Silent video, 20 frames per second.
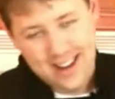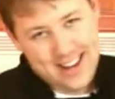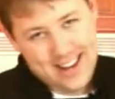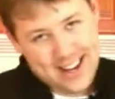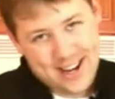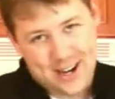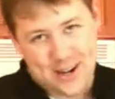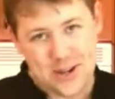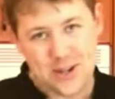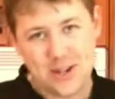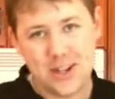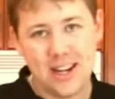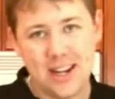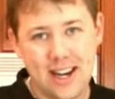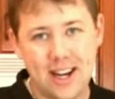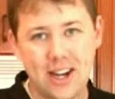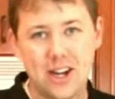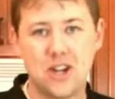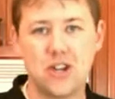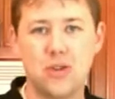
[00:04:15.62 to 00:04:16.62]

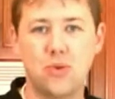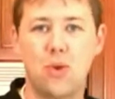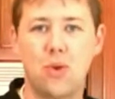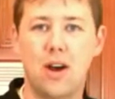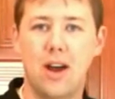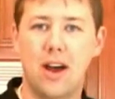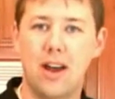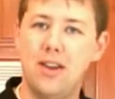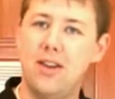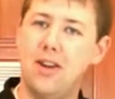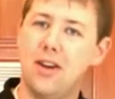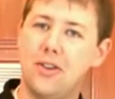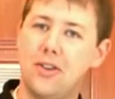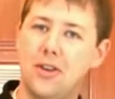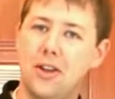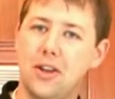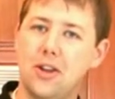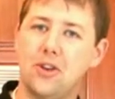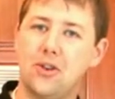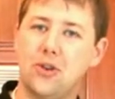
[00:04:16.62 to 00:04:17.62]
Here's what another
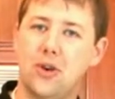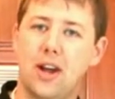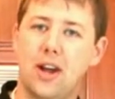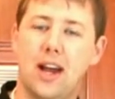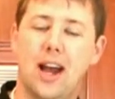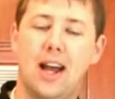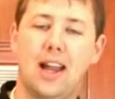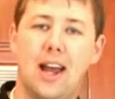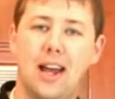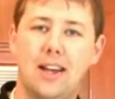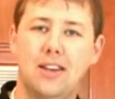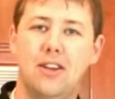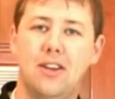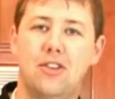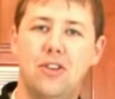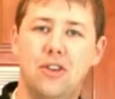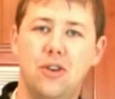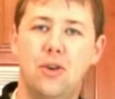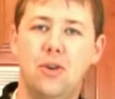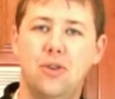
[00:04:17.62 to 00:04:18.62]
little trick I like to
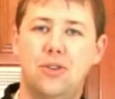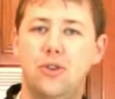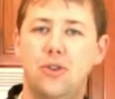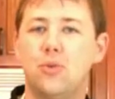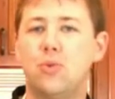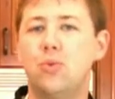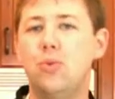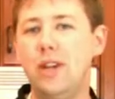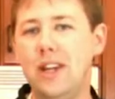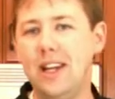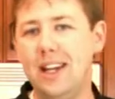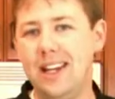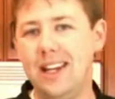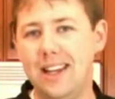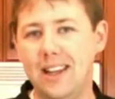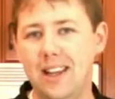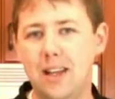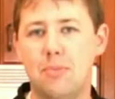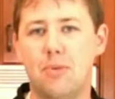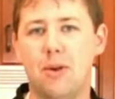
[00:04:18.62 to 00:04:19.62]
do to
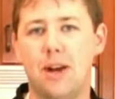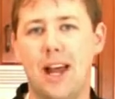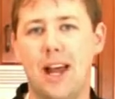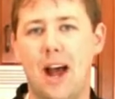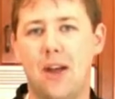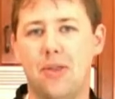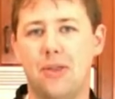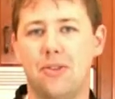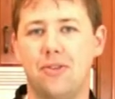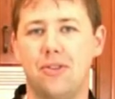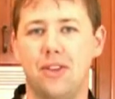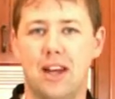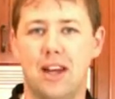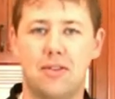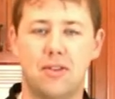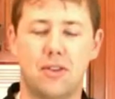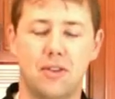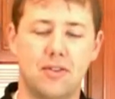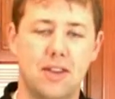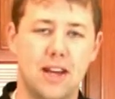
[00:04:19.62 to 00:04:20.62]
really bring out the
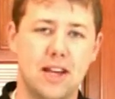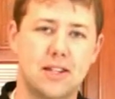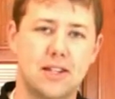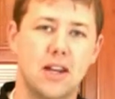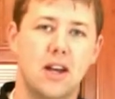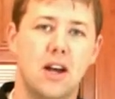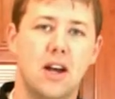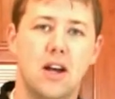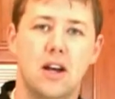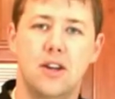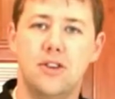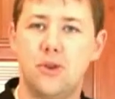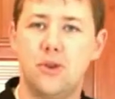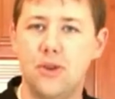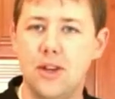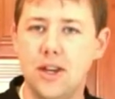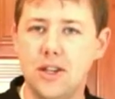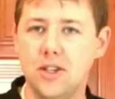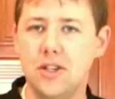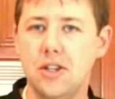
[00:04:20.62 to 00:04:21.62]
flavor of this.
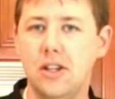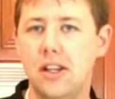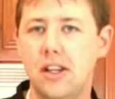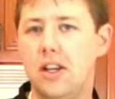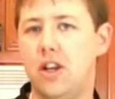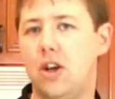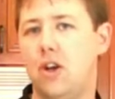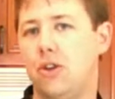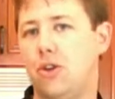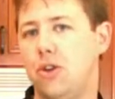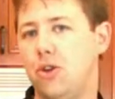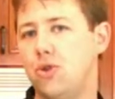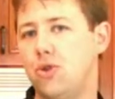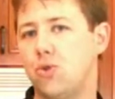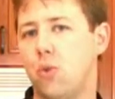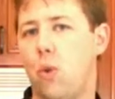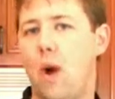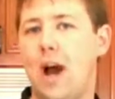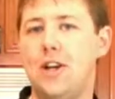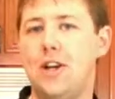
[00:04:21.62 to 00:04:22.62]
Traditionally, you'll use
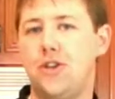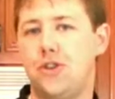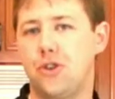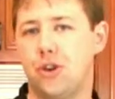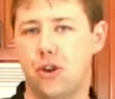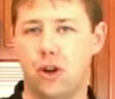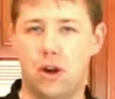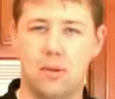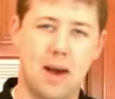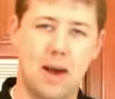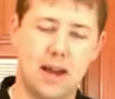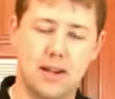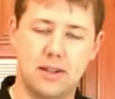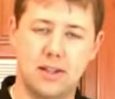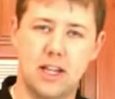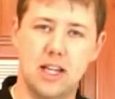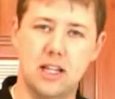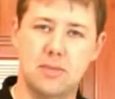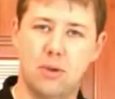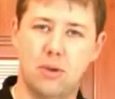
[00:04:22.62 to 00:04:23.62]
white sugar, about a
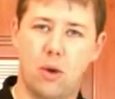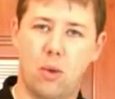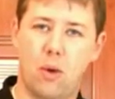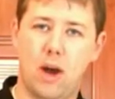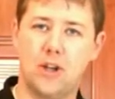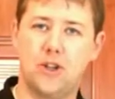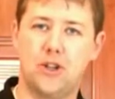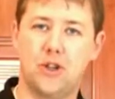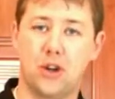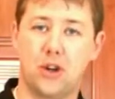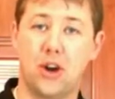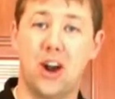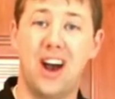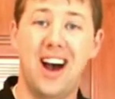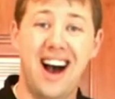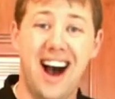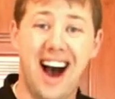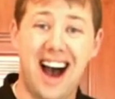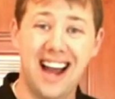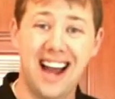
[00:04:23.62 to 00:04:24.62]
teaspoon of white sugar.
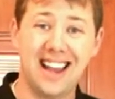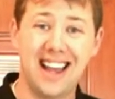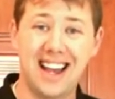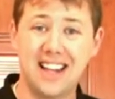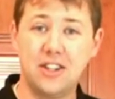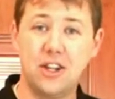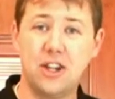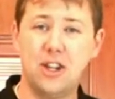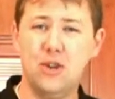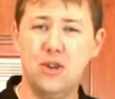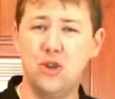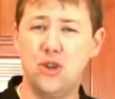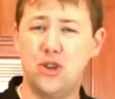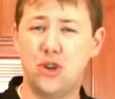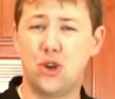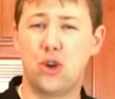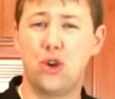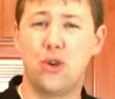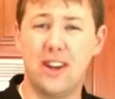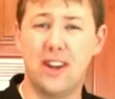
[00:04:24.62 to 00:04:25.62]
I like to use
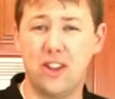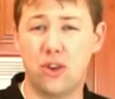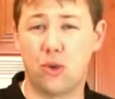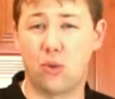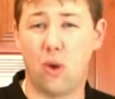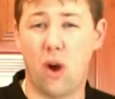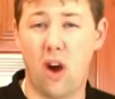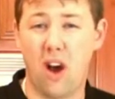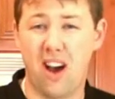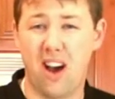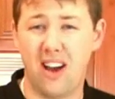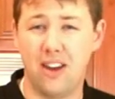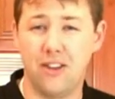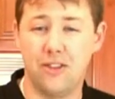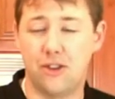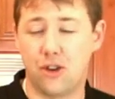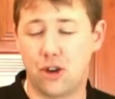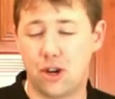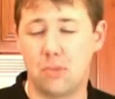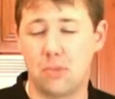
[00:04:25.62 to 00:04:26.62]
sugar in the raw
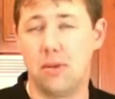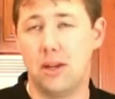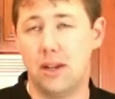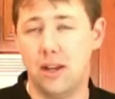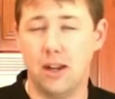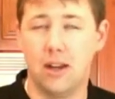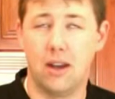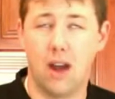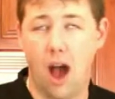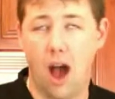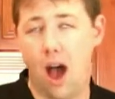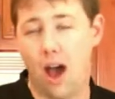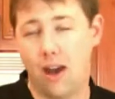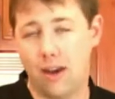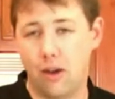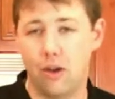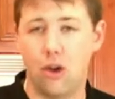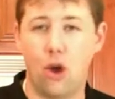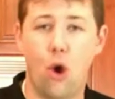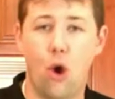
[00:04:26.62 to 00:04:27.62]

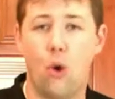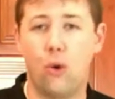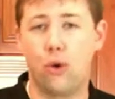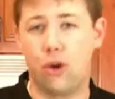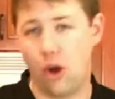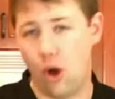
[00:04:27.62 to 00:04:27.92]
turbinado